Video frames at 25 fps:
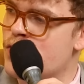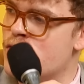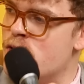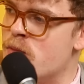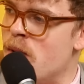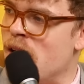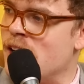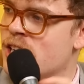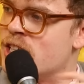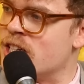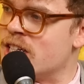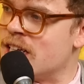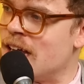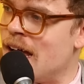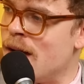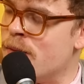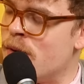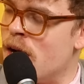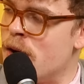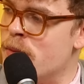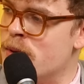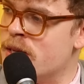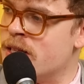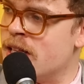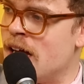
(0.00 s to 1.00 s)
have you managed to get
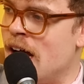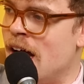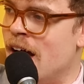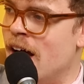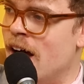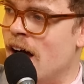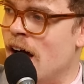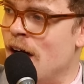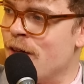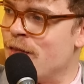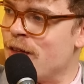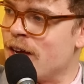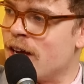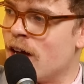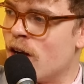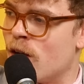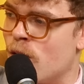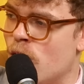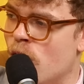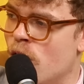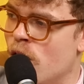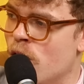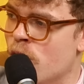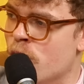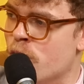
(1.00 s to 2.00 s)
away with that? I think a
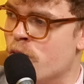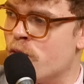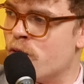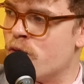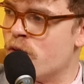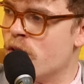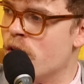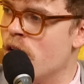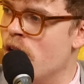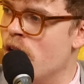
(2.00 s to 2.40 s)
lot of